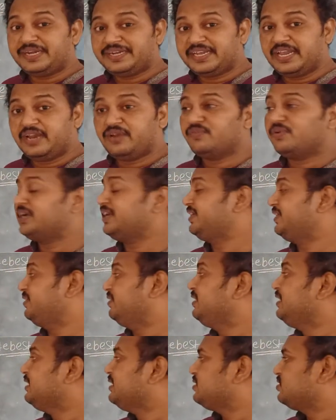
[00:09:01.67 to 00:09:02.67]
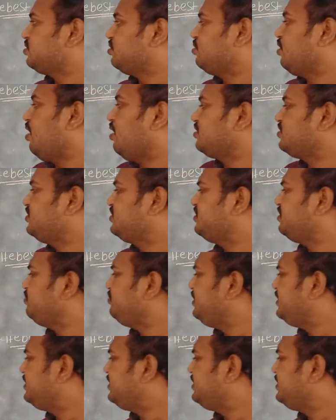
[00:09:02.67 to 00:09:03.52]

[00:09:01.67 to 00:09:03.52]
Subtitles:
be delivered. So the oxygen